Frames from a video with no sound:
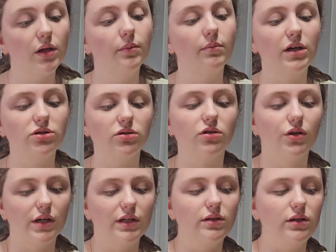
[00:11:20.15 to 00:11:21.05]
Make sure they're
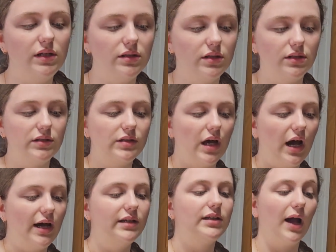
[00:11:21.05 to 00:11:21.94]
at a decent size.